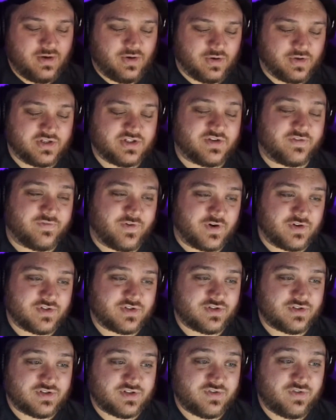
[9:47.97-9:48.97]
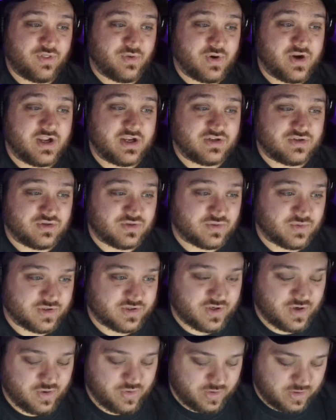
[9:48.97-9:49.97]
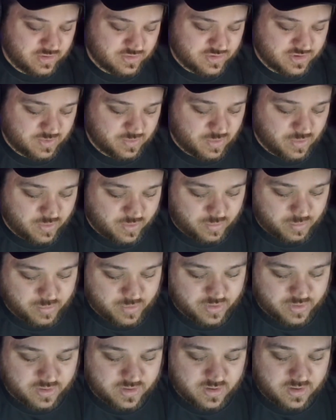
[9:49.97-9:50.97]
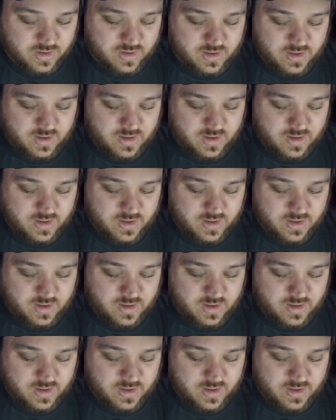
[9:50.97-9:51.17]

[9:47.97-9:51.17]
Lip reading: or at least the first 3 issues were certainly a Jim Gordon book.